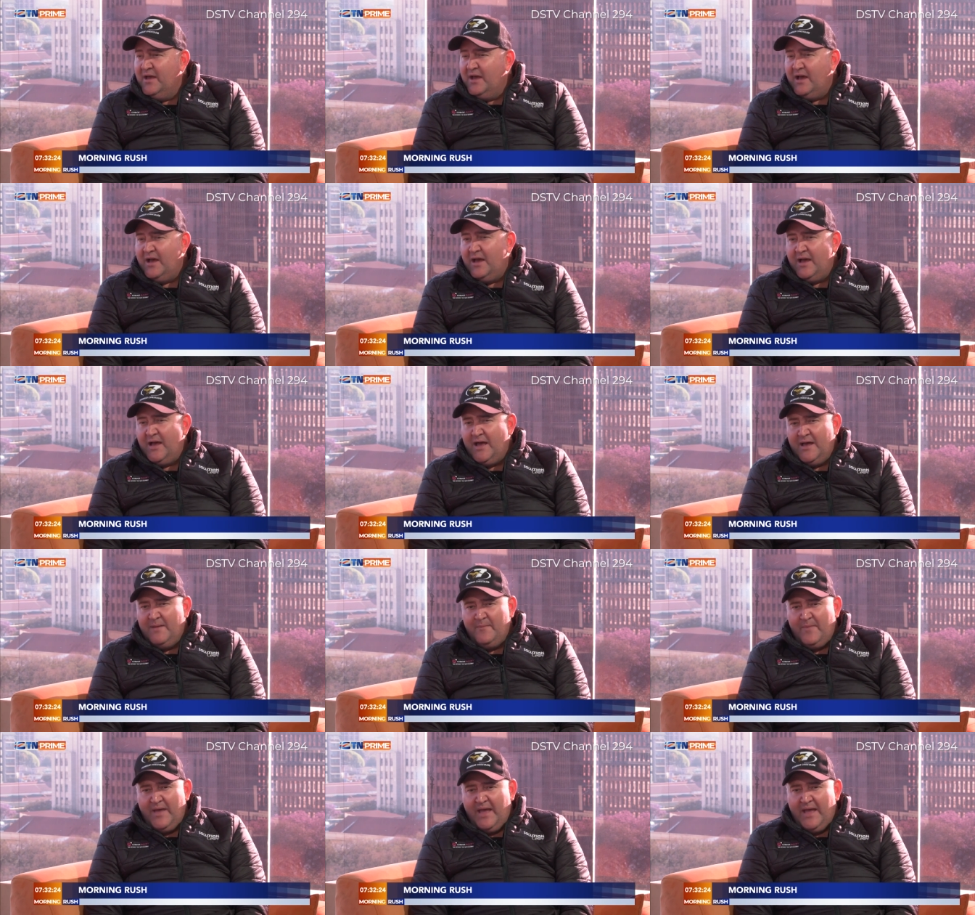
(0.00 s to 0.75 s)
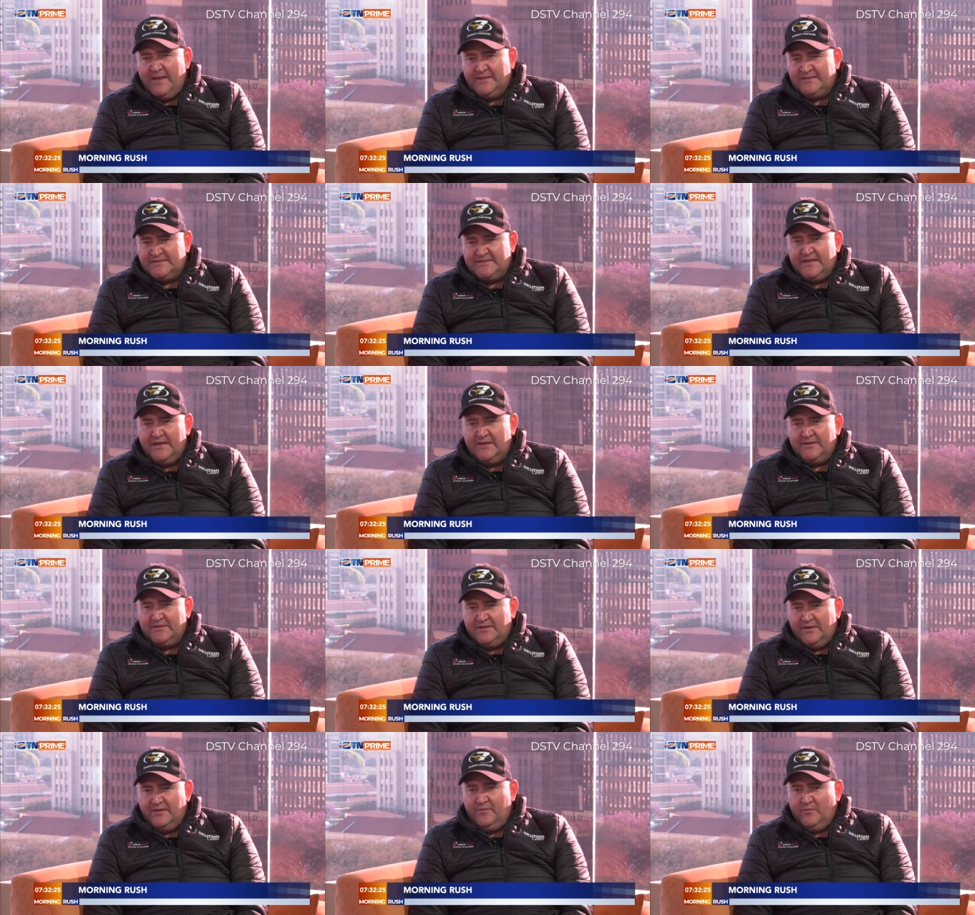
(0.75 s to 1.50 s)
Um, and
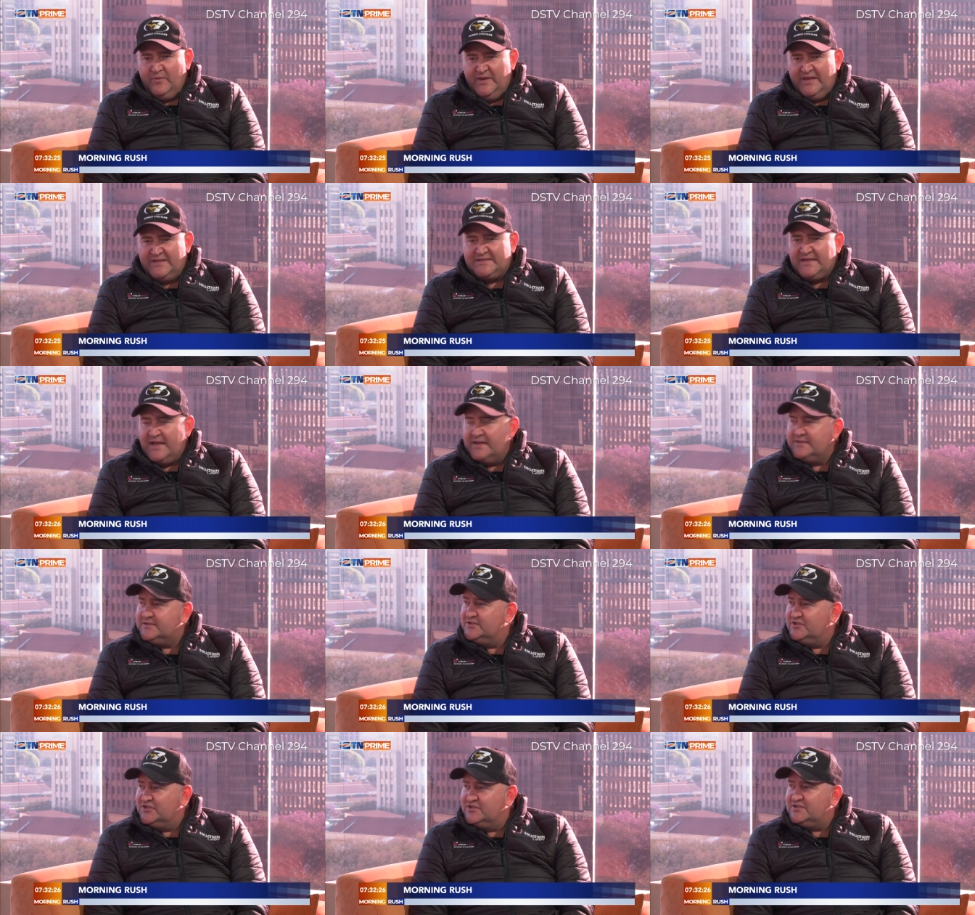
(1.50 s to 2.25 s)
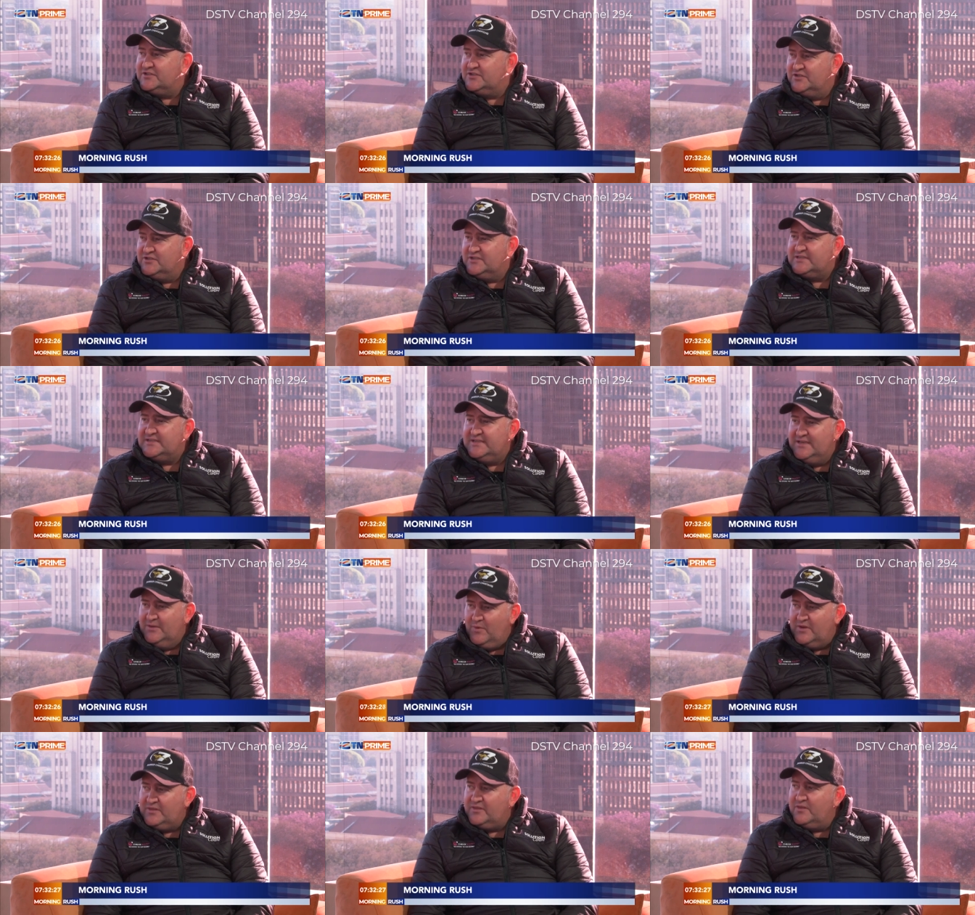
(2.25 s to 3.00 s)
it, we're excited to, to, just
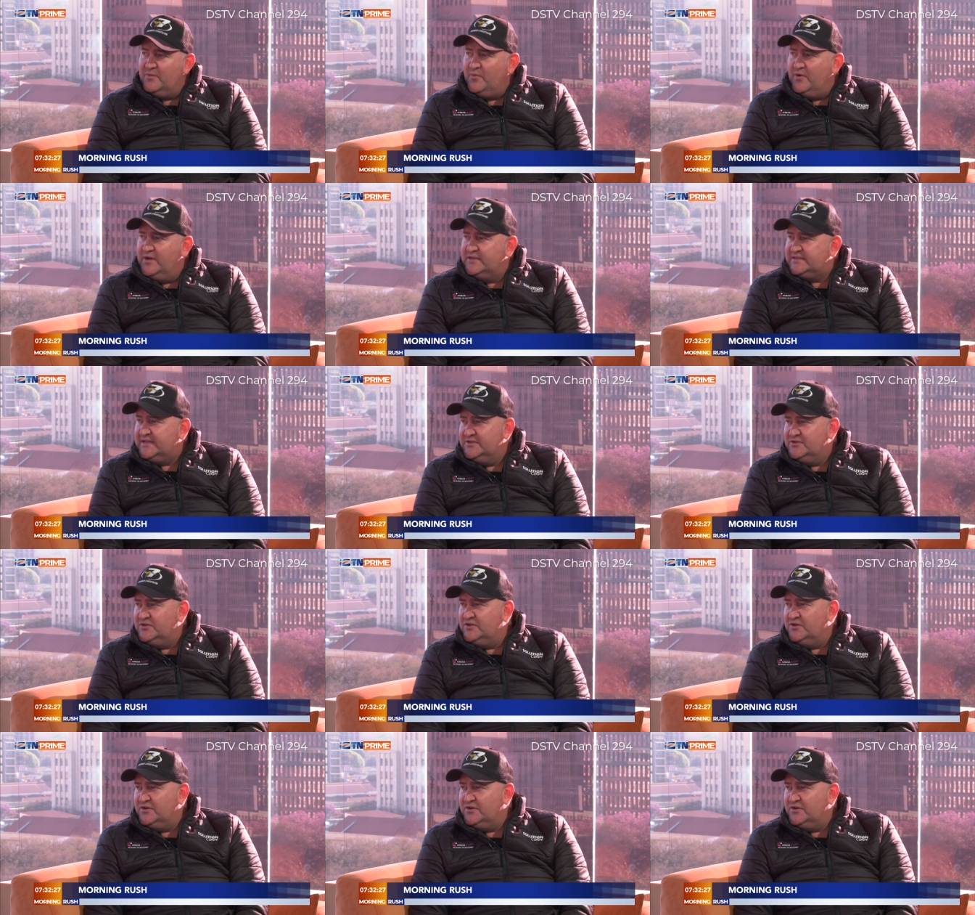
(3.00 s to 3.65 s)
see what the boys can do.